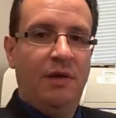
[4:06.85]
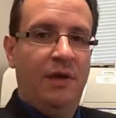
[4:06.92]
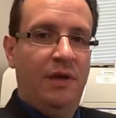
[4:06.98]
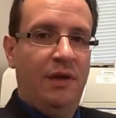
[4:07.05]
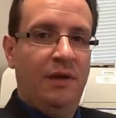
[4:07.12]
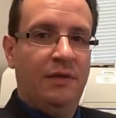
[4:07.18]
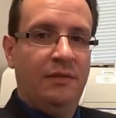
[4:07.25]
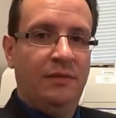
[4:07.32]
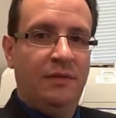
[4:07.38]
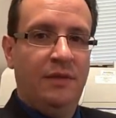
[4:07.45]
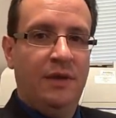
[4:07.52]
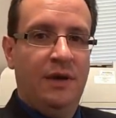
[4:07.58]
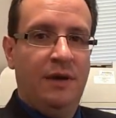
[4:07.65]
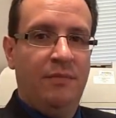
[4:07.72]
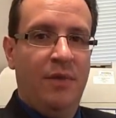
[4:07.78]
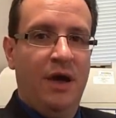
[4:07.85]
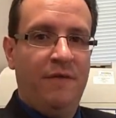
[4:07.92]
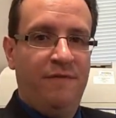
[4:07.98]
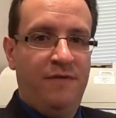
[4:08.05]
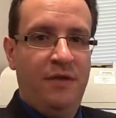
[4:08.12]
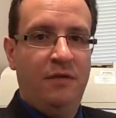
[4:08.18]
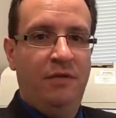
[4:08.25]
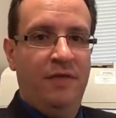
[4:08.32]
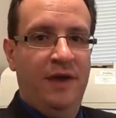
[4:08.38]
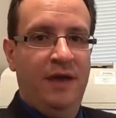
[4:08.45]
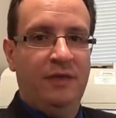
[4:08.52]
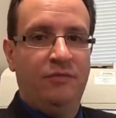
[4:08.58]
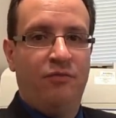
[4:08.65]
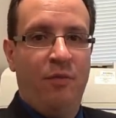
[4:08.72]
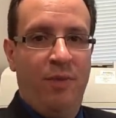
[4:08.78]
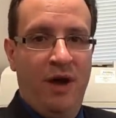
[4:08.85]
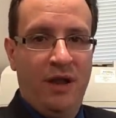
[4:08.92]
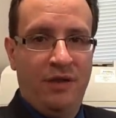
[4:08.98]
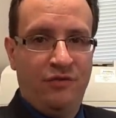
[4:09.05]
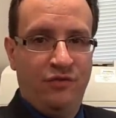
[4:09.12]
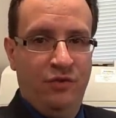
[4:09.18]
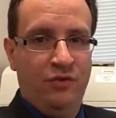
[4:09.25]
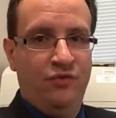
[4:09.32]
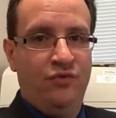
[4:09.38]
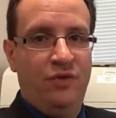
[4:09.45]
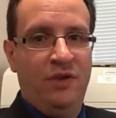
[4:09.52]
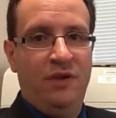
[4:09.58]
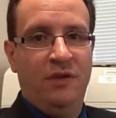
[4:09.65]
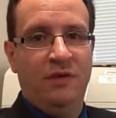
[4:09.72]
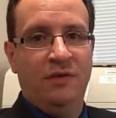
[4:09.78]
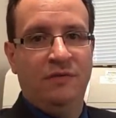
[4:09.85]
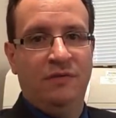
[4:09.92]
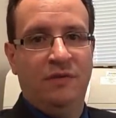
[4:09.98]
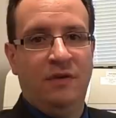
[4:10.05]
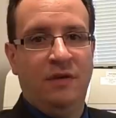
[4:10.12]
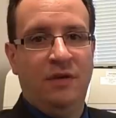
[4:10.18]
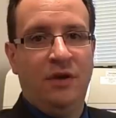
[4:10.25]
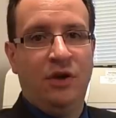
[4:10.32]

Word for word: and I feel that robotic surgery is